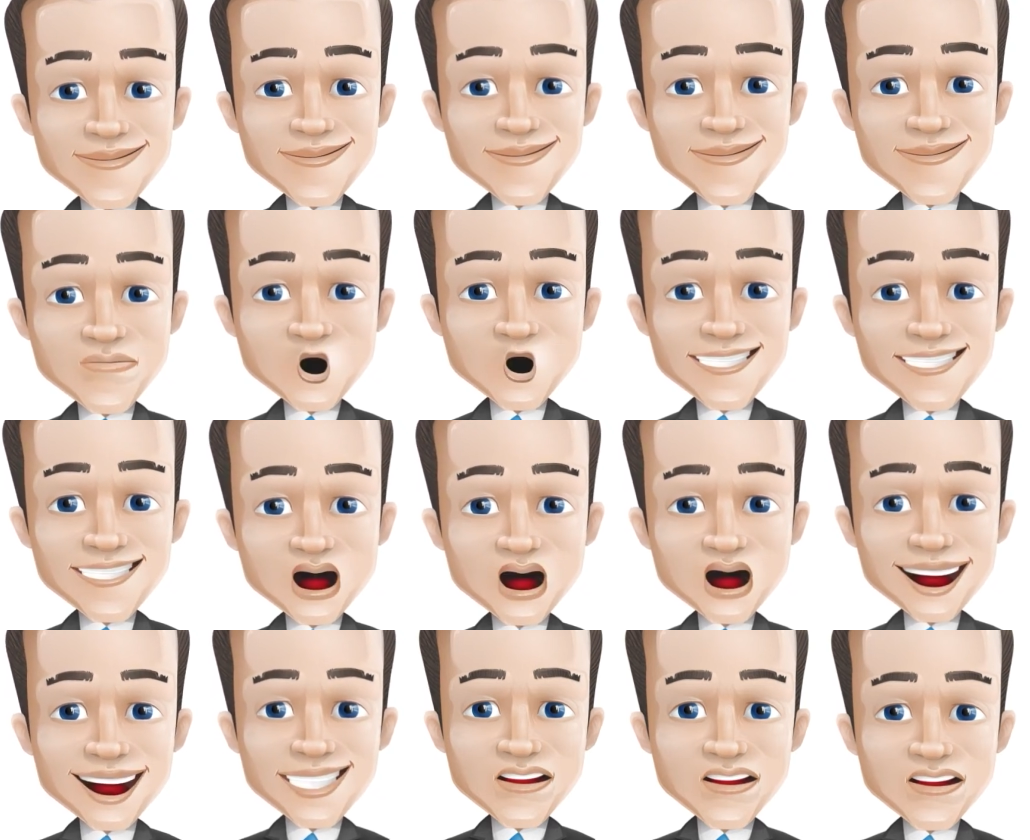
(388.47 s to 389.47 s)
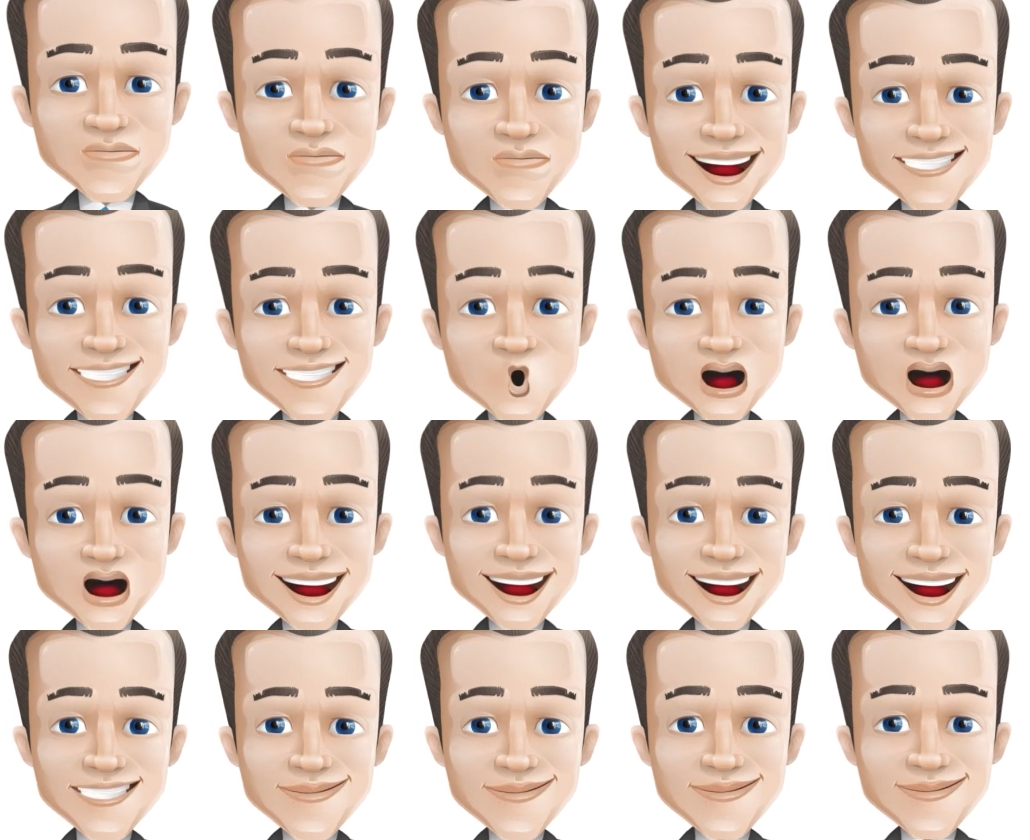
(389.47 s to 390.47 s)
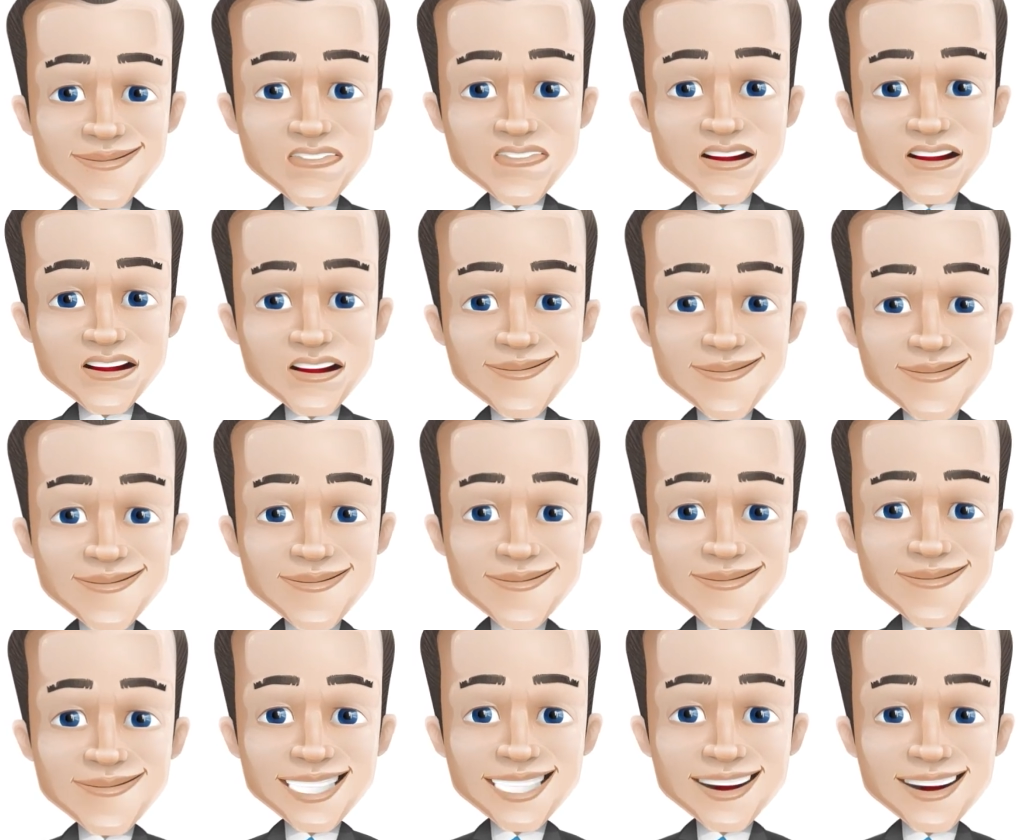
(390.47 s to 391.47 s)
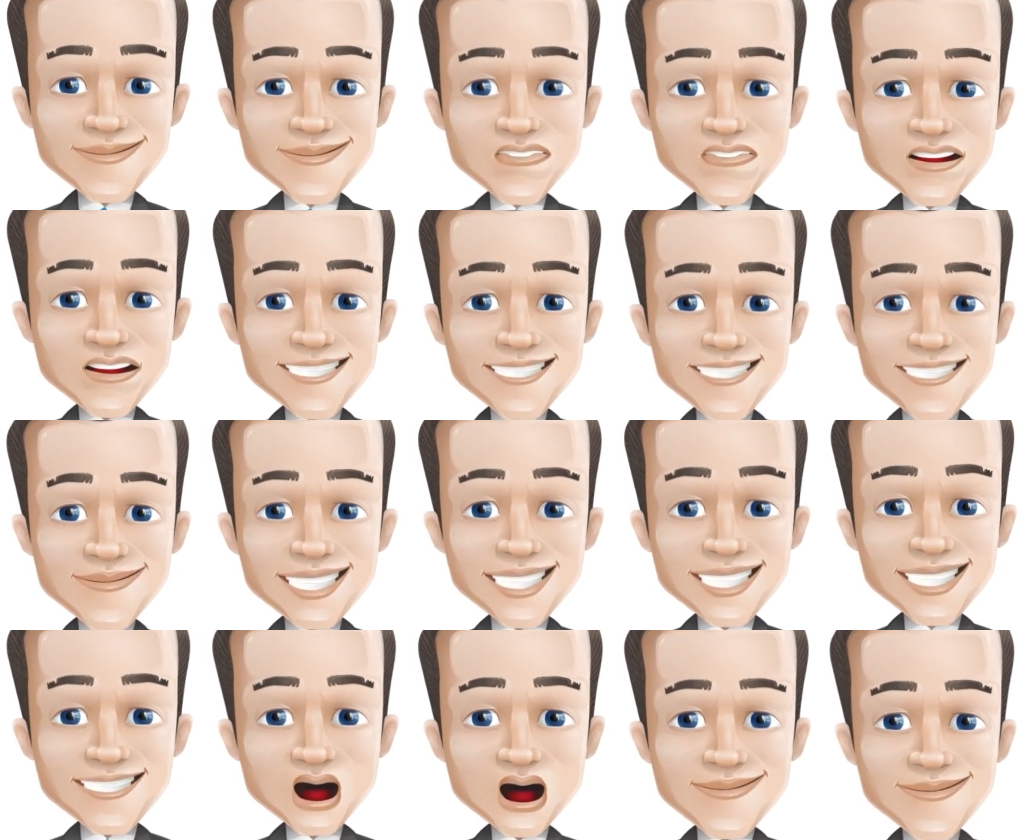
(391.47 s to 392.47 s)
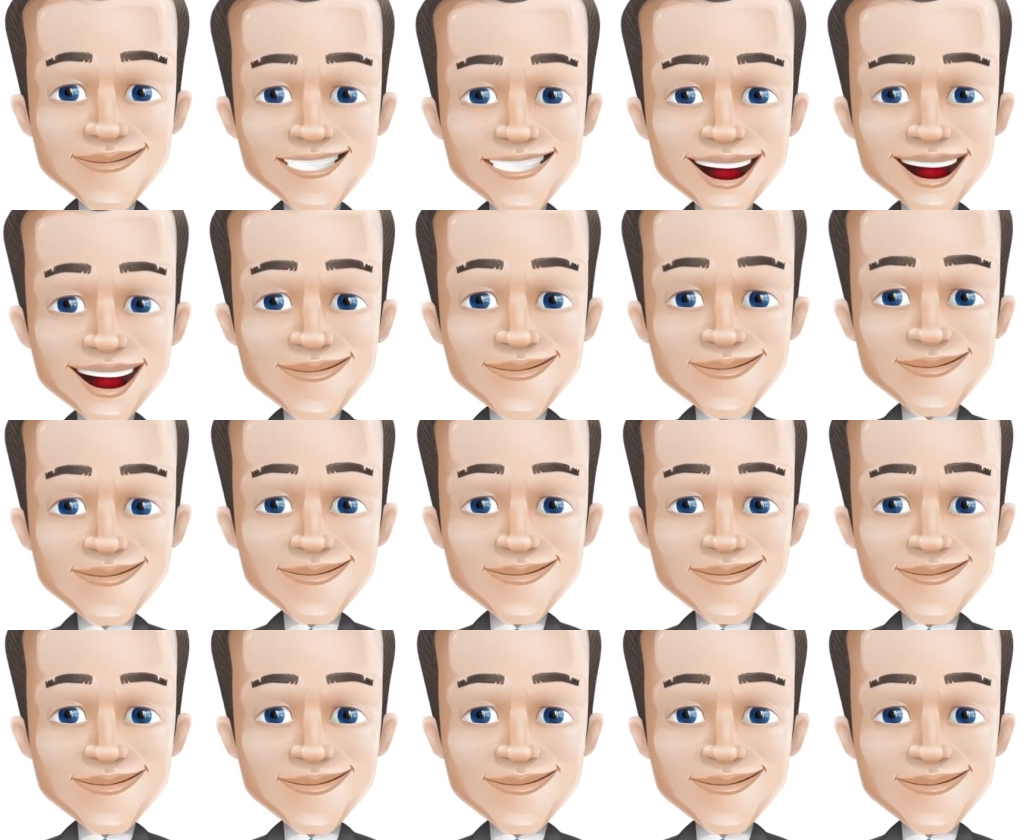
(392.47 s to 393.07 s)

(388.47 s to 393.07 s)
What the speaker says: Most times when market rises or falls, it is for a short period of time.